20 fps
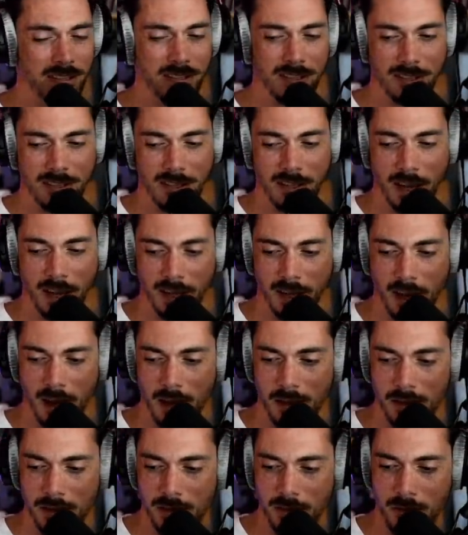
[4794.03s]
like
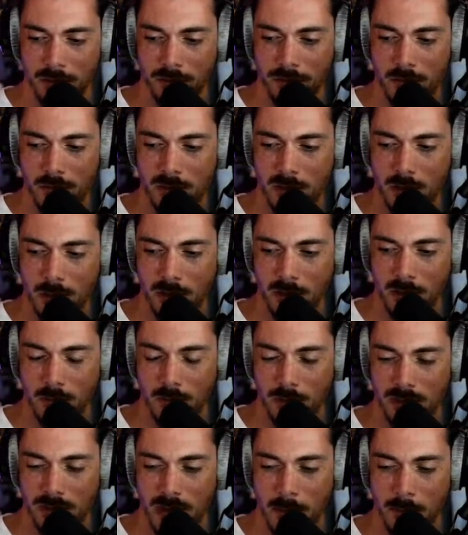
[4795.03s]
Artura from Somnium
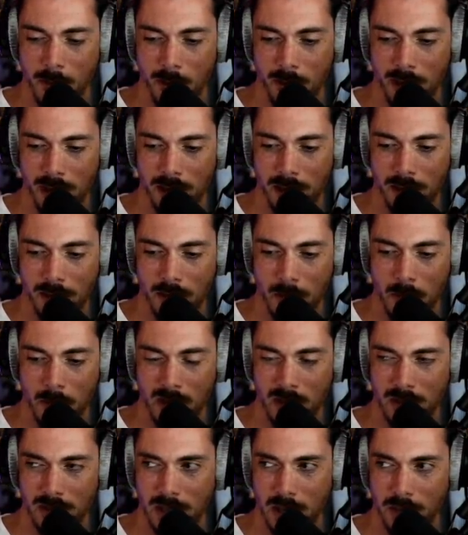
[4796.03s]
was demoing a
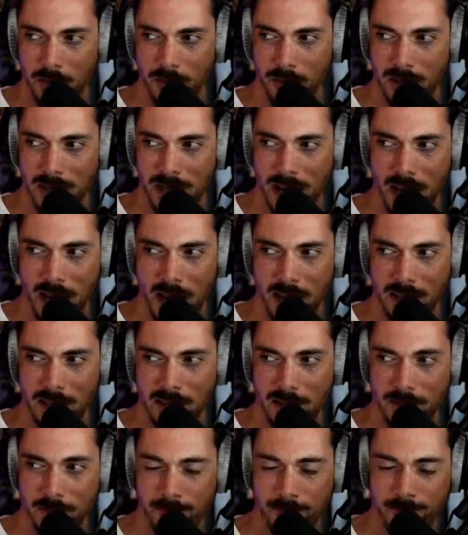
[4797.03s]
bunch of stuff at
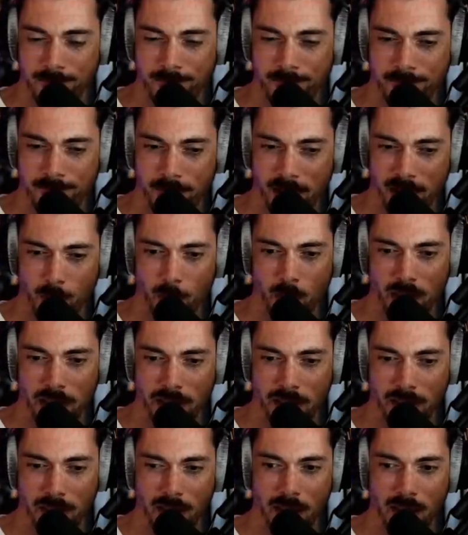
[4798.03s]
TEDx this
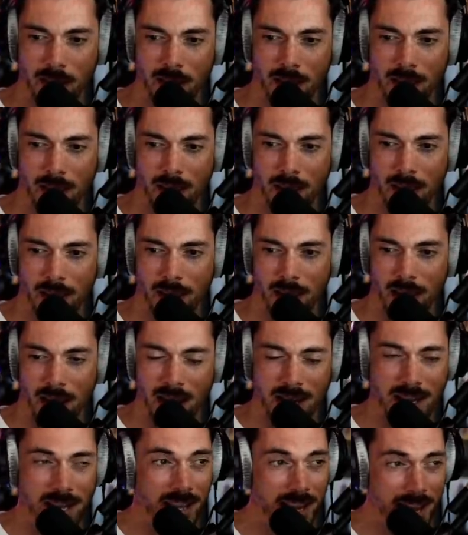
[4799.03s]
week.
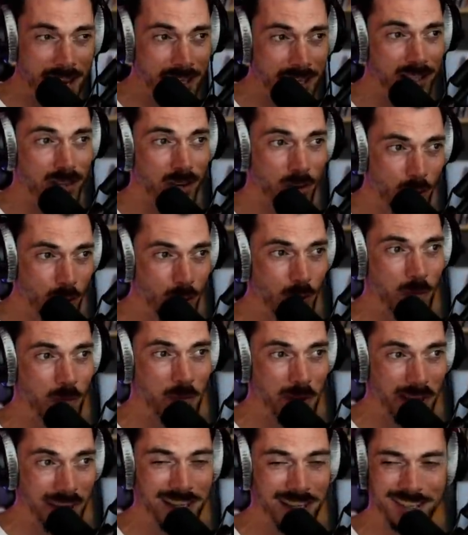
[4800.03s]
And it is cool,
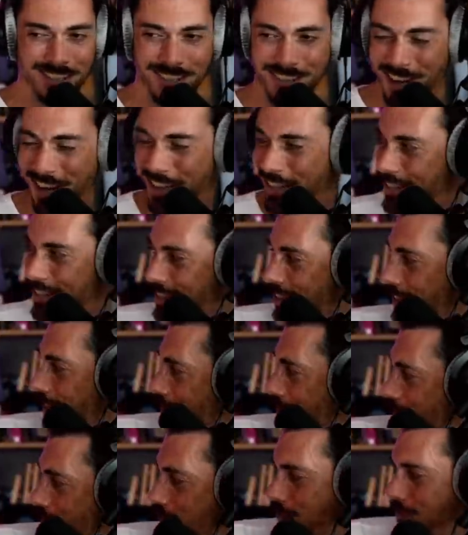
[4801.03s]
but it's just, you
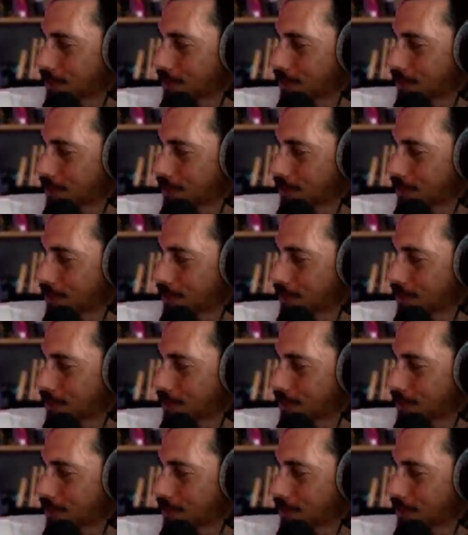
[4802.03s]
know.